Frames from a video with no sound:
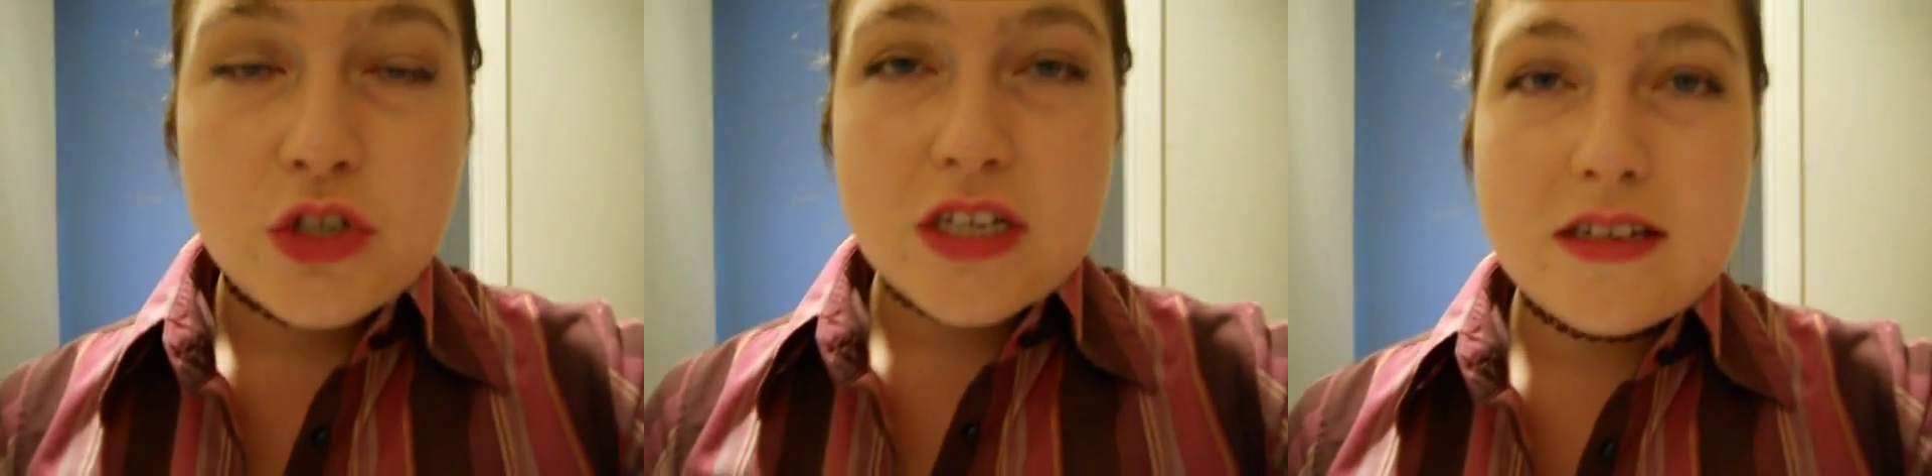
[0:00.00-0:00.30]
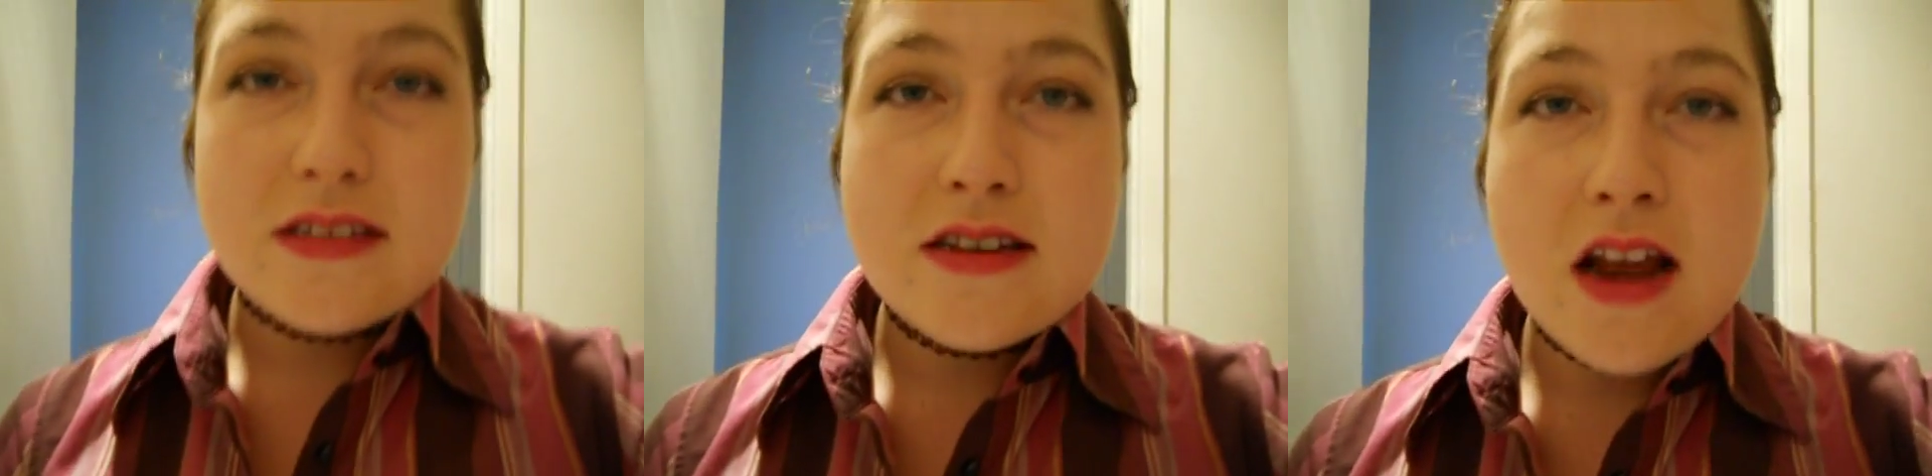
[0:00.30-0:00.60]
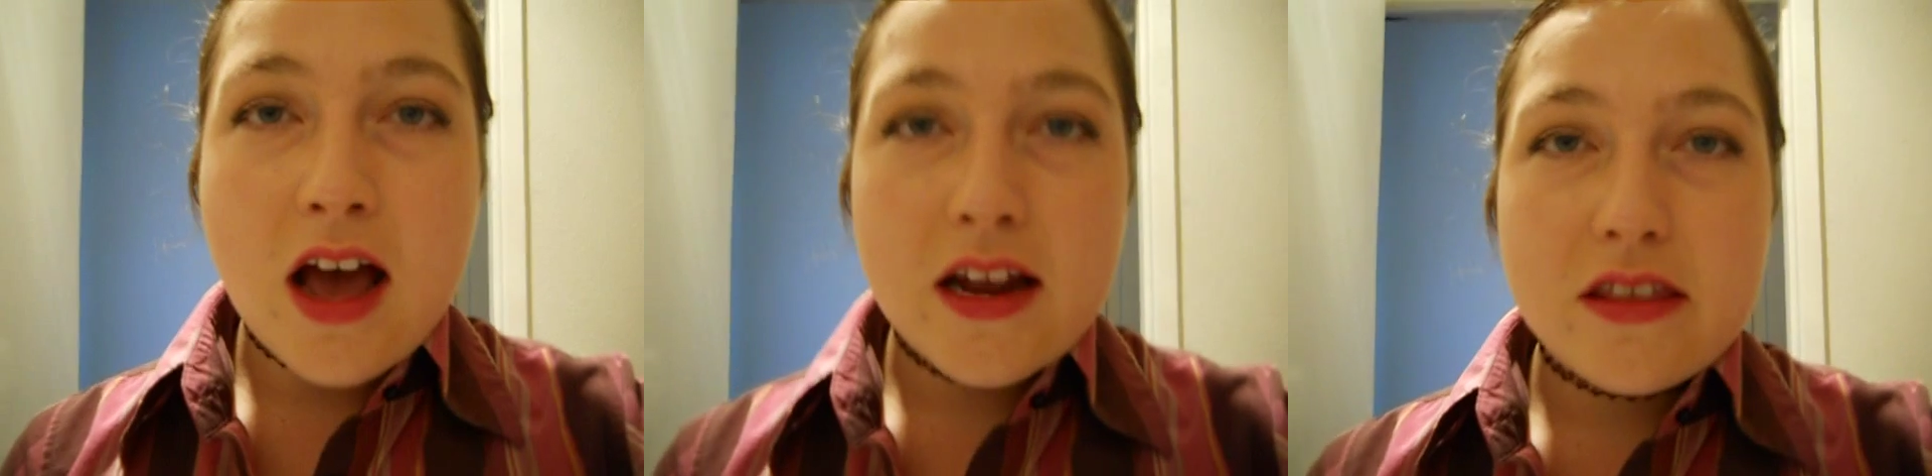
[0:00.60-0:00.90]
She does
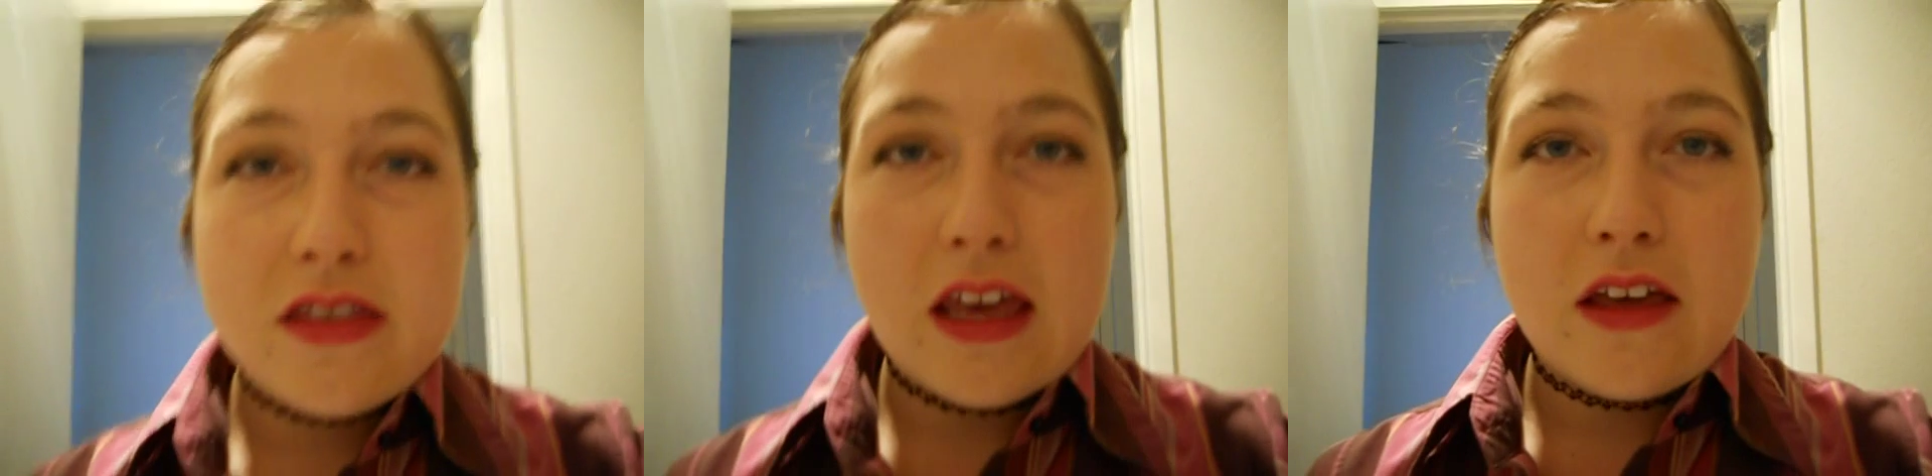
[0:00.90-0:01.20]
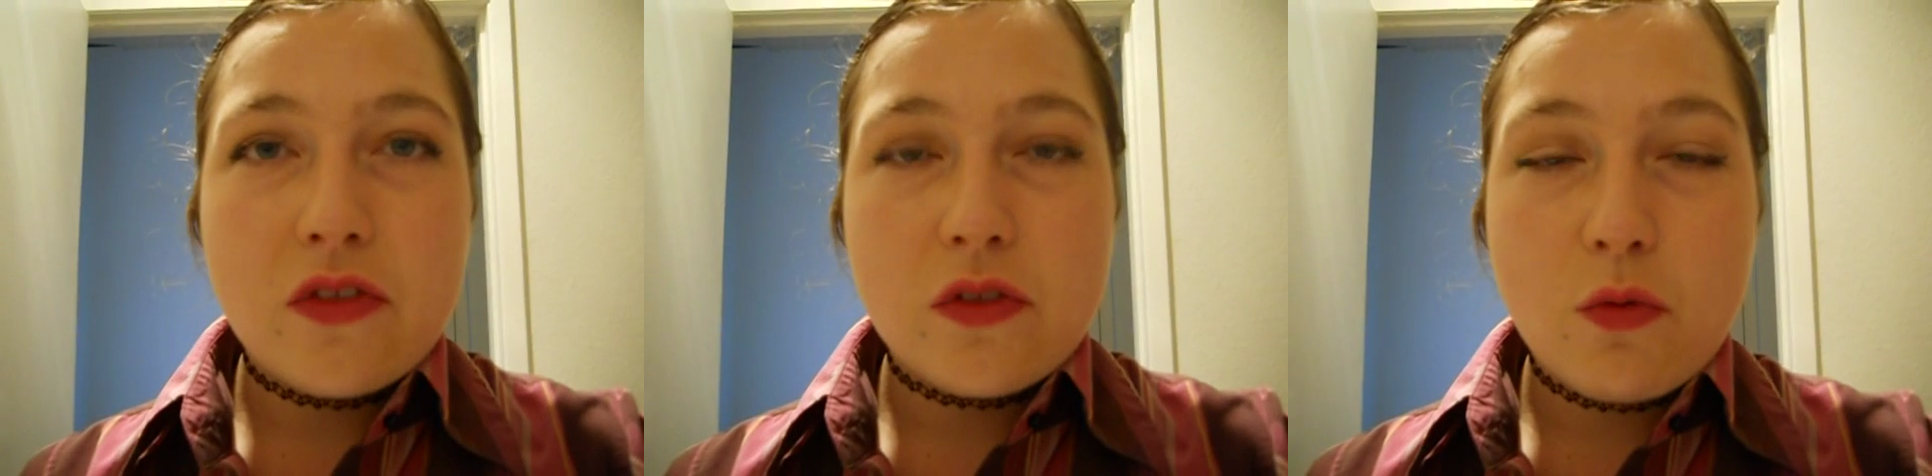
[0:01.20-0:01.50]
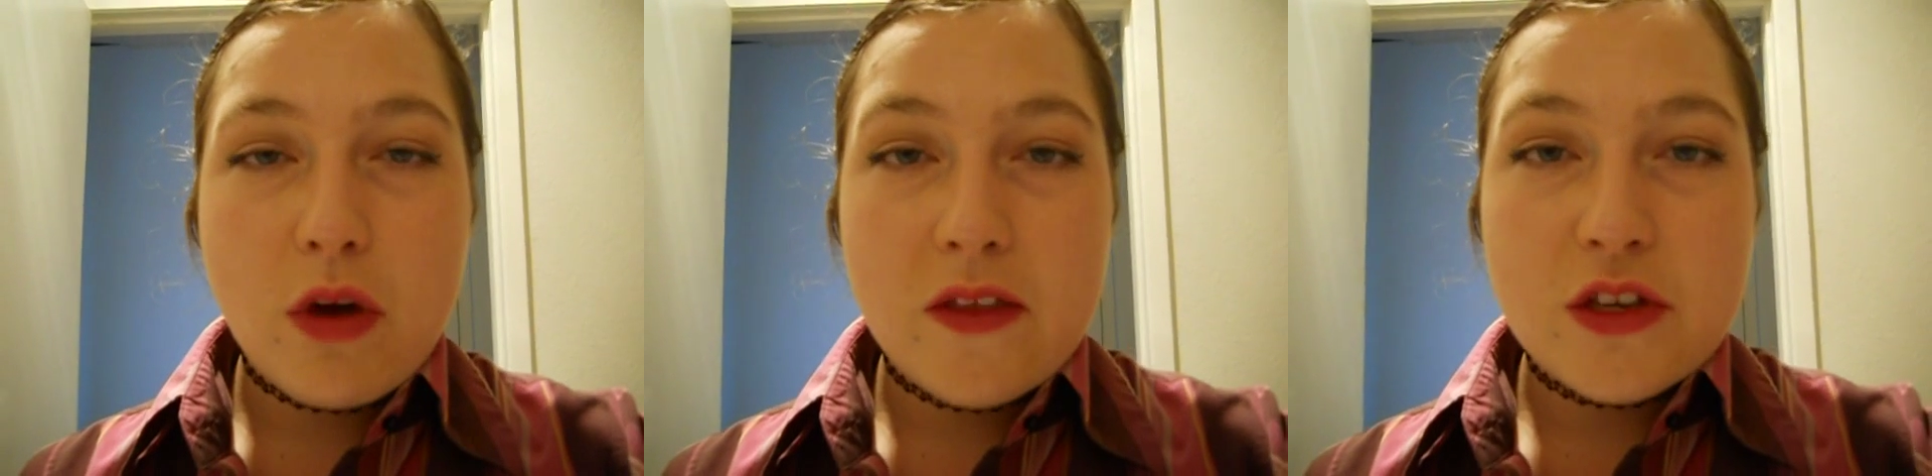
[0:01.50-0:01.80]
not think that the way